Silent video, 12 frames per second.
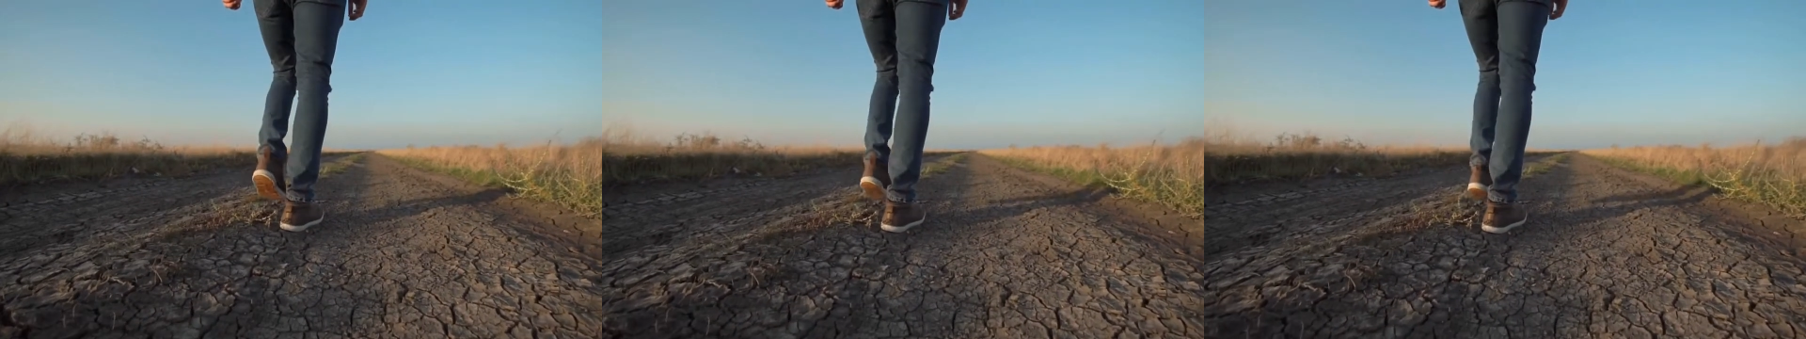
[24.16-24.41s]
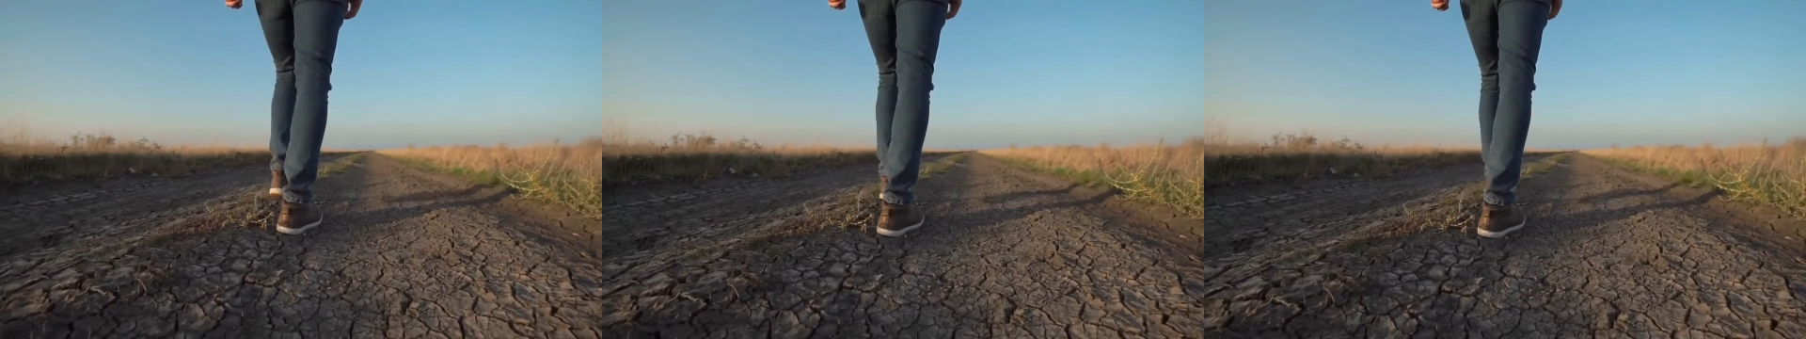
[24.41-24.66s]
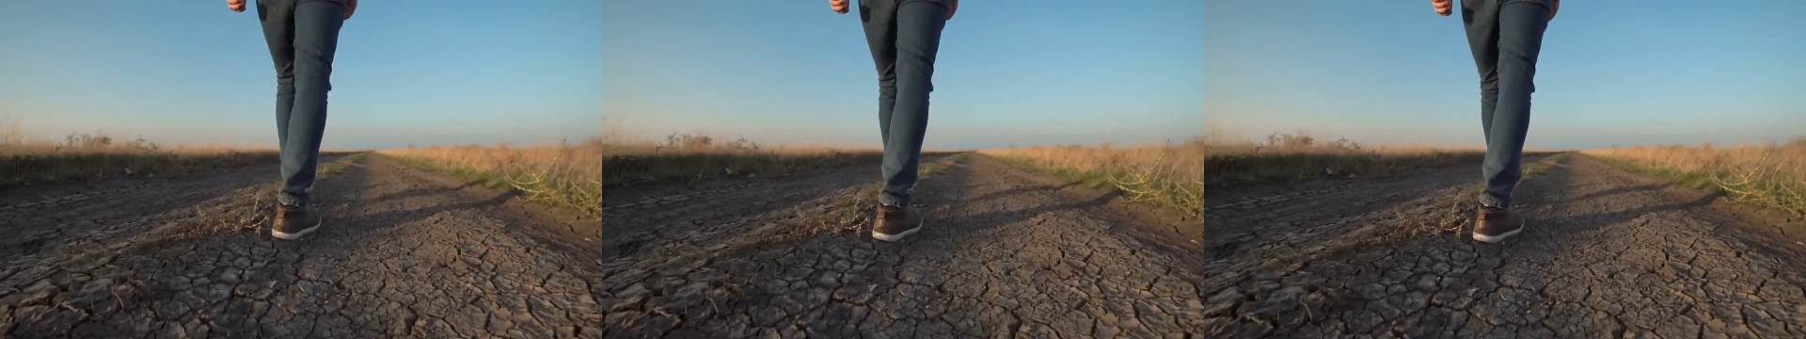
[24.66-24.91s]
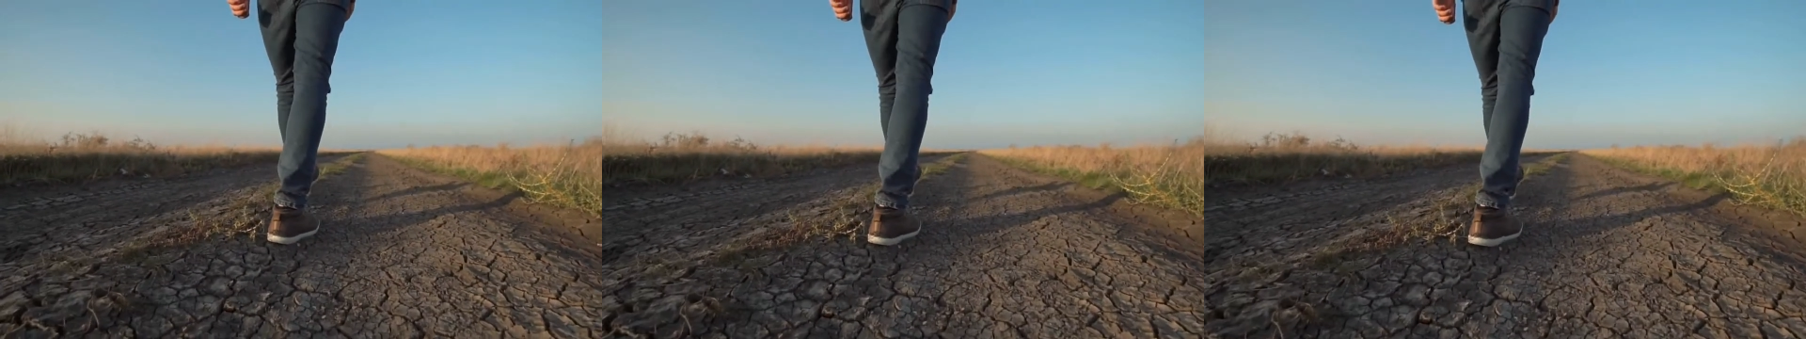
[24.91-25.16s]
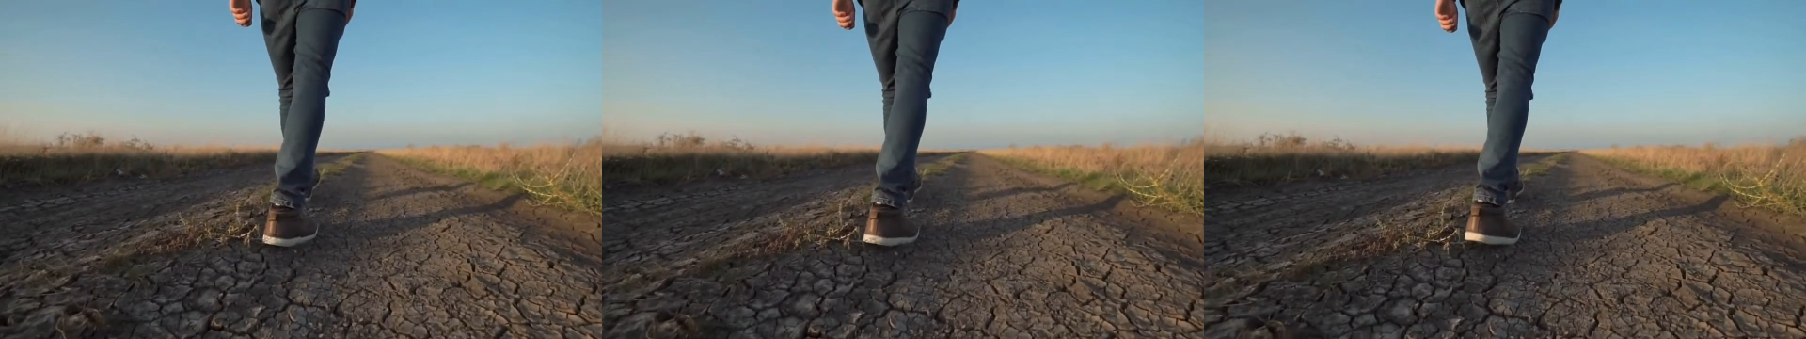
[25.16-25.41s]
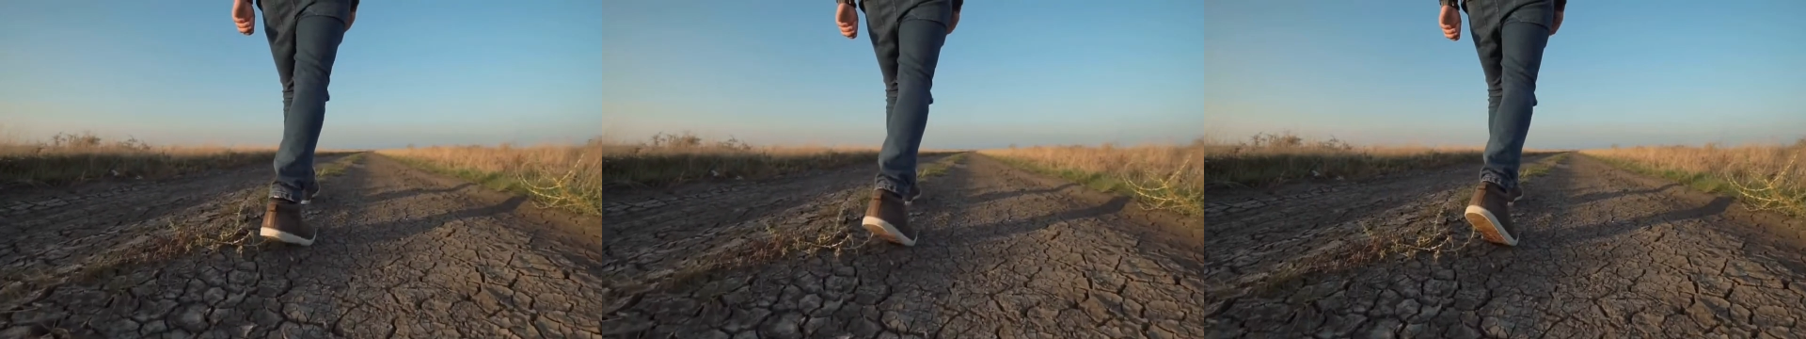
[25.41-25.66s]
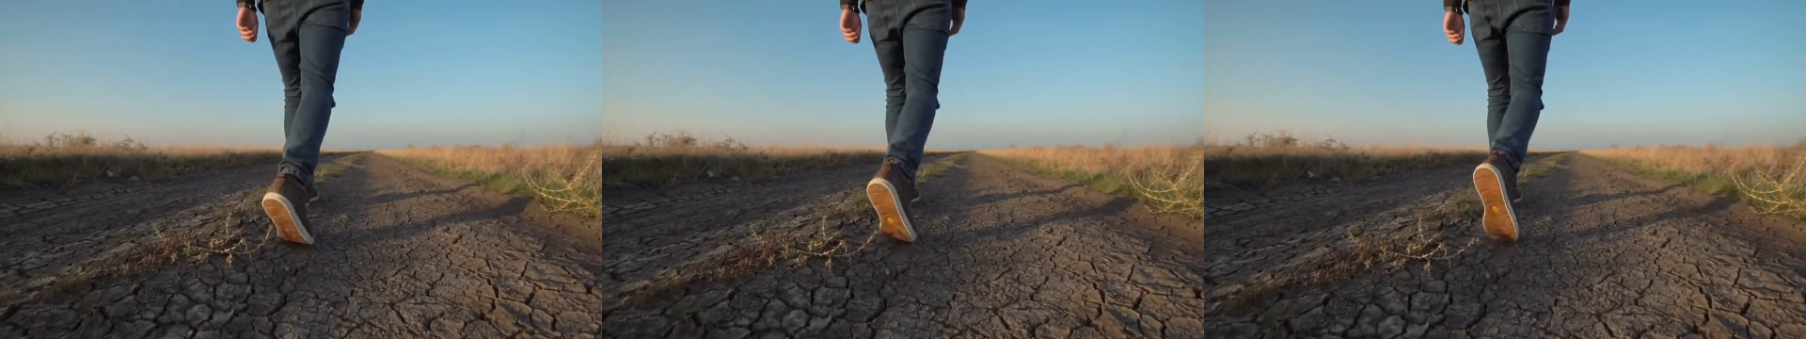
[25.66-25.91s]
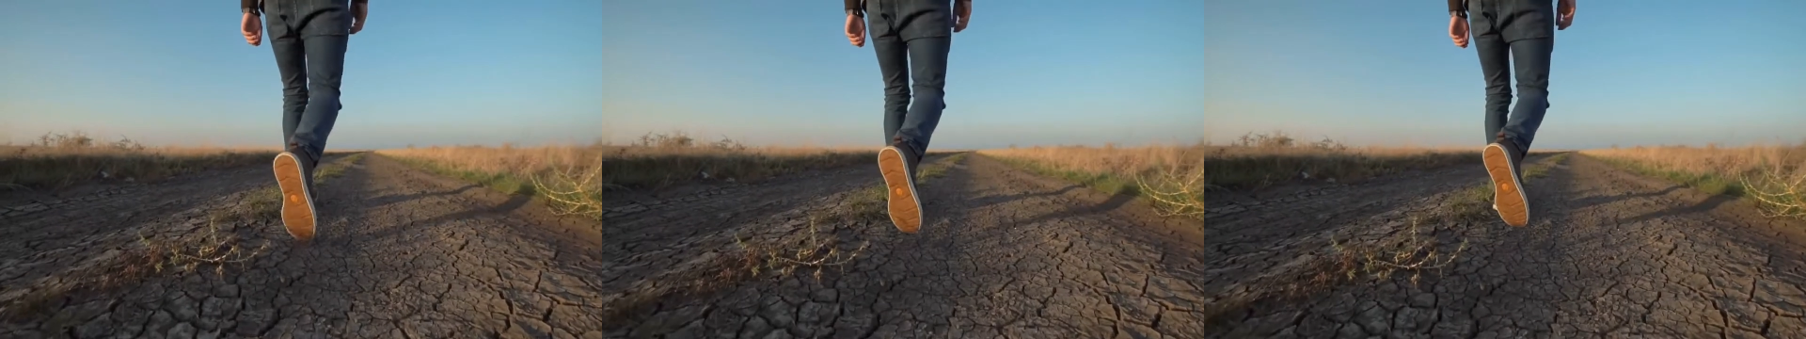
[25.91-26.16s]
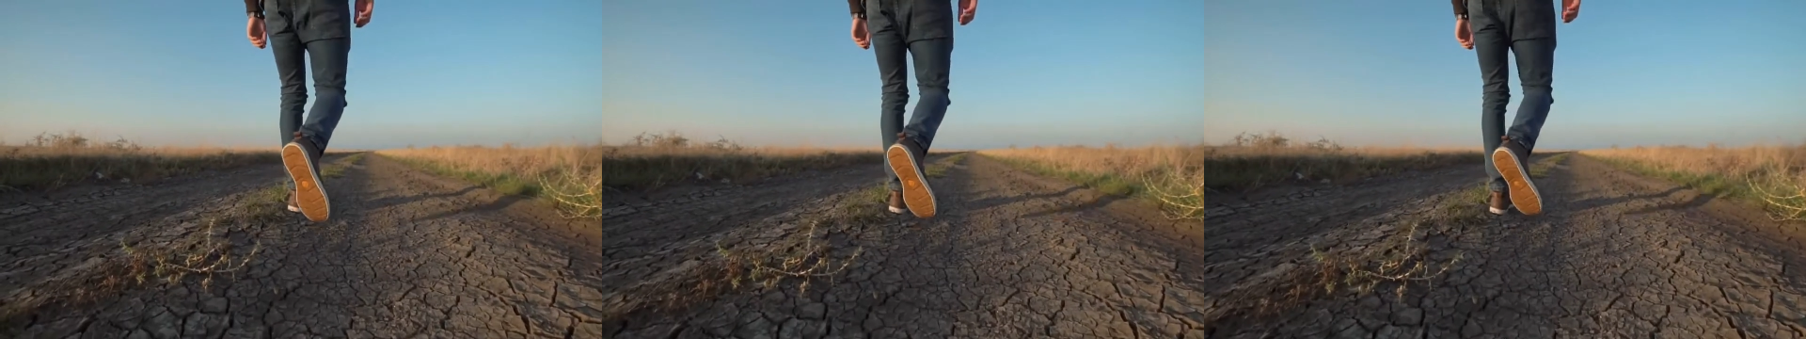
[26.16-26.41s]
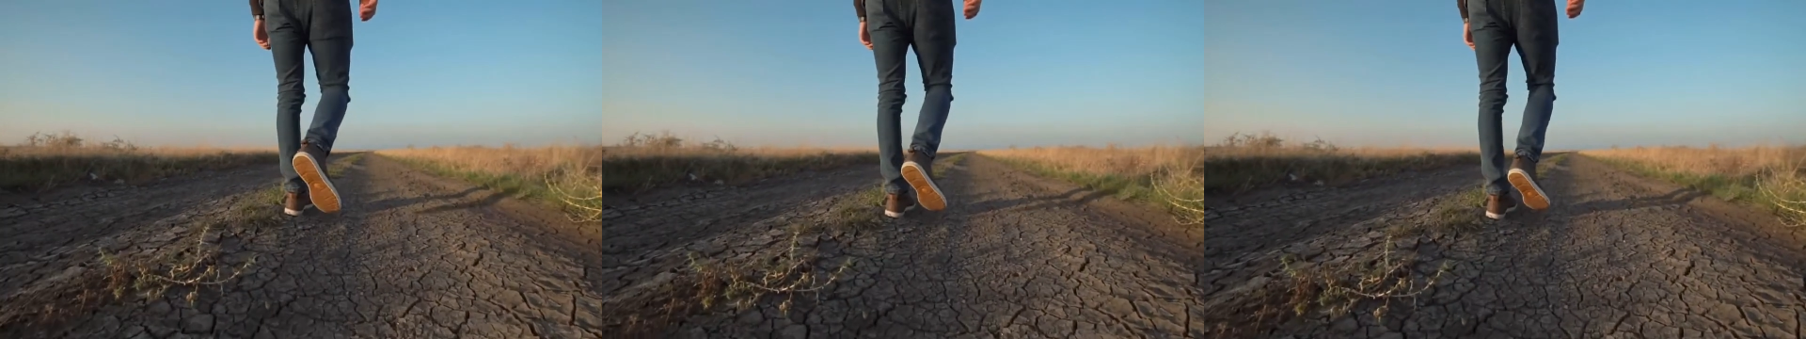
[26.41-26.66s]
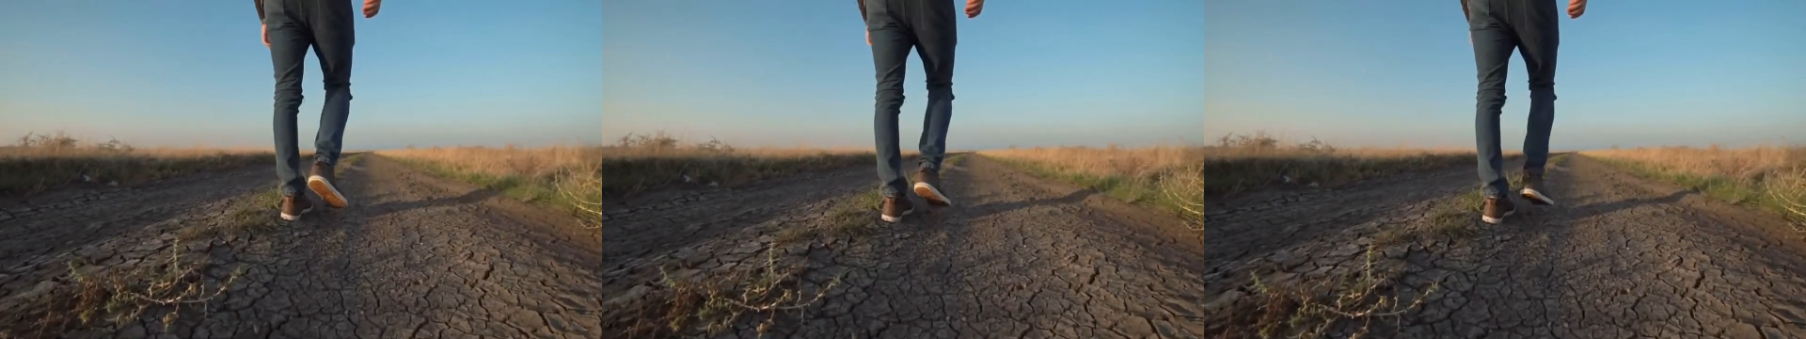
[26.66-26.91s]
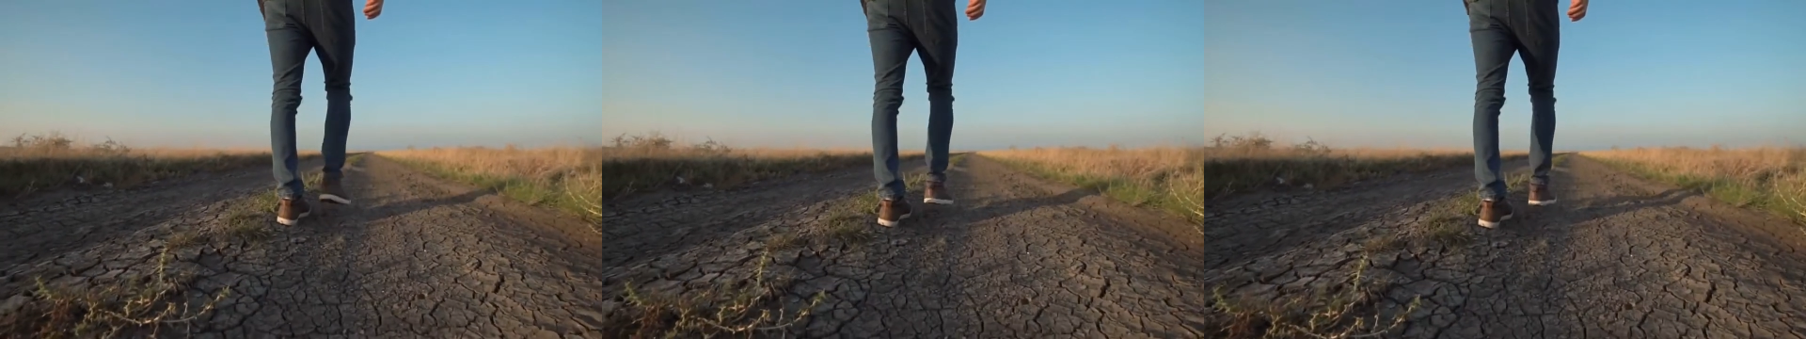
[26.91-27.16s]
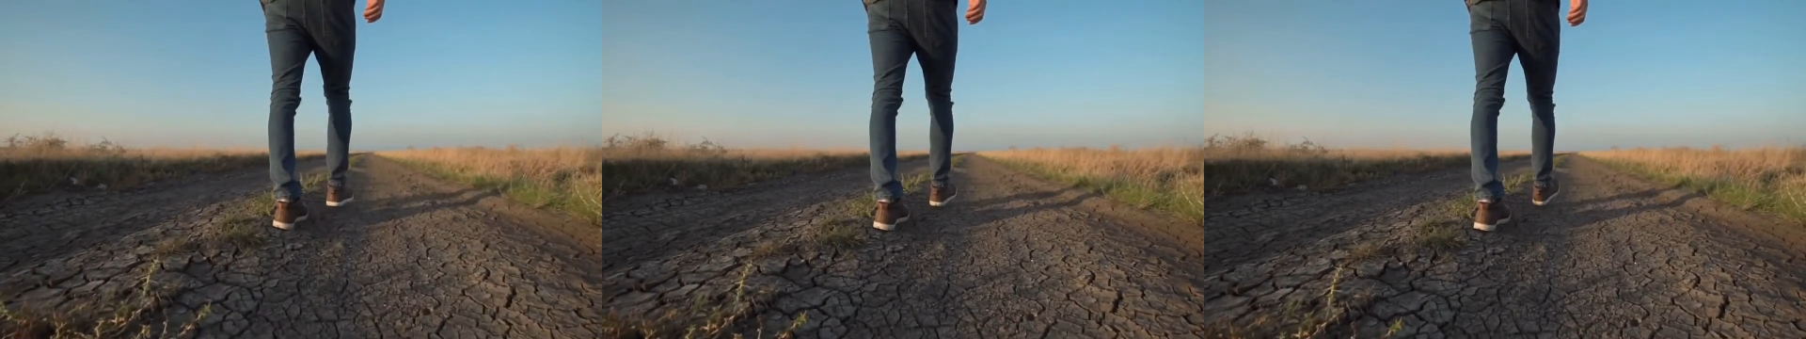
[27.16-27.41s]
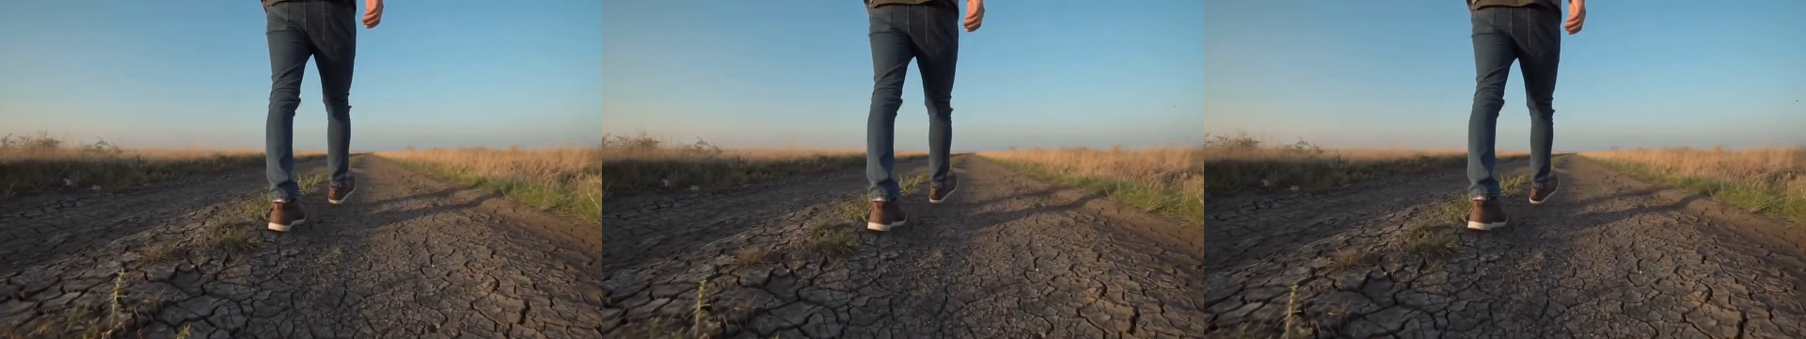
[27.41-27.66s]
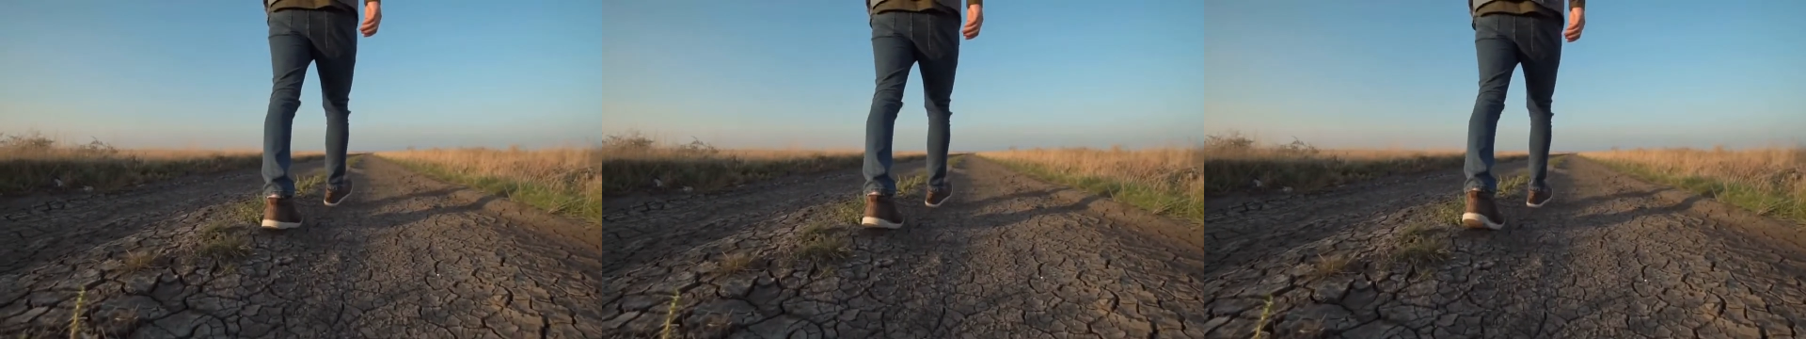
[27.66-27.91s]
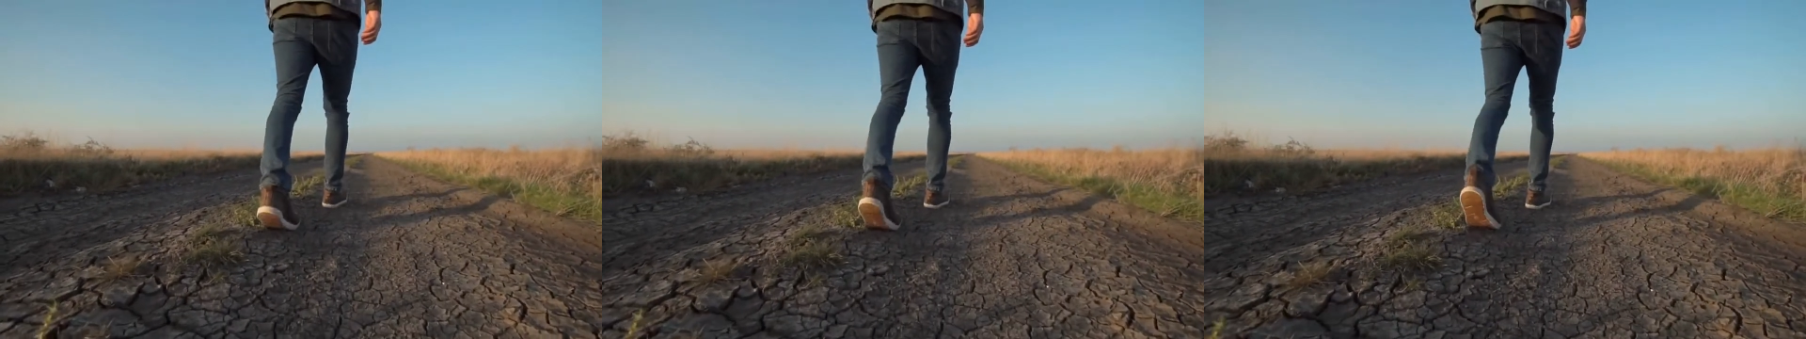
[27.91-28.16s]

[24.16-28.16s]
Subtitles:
(no speaker visible)